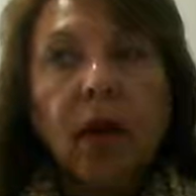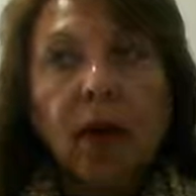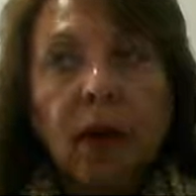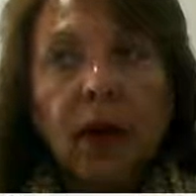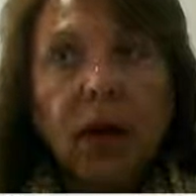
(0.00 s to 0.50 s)

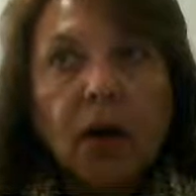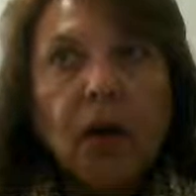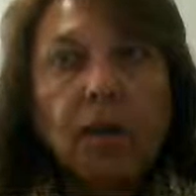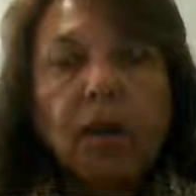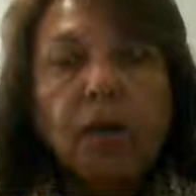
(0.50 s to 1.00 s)

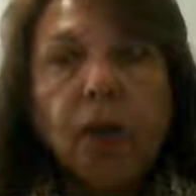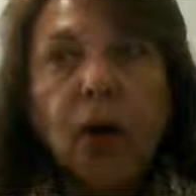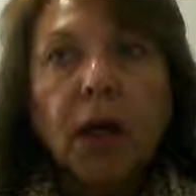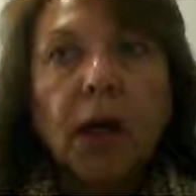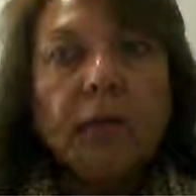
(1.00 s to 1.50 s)
article,
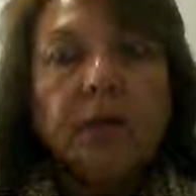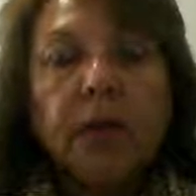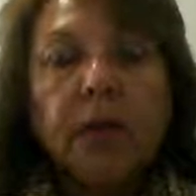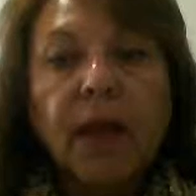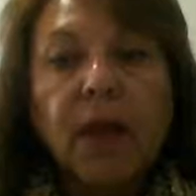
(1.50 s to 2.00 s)
book
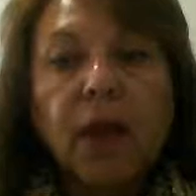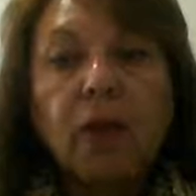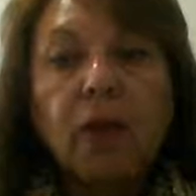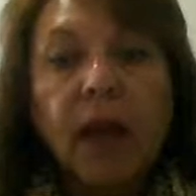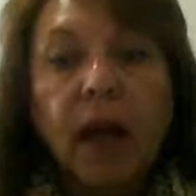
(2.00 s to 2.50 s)
that you
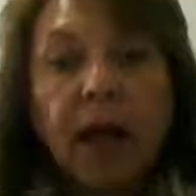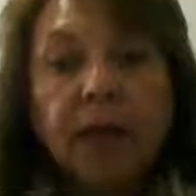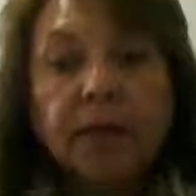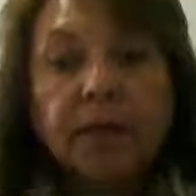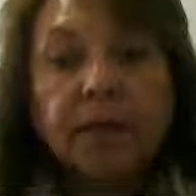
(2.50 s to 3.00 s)

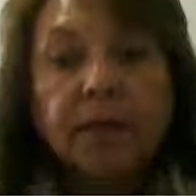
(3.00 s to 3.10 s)
cite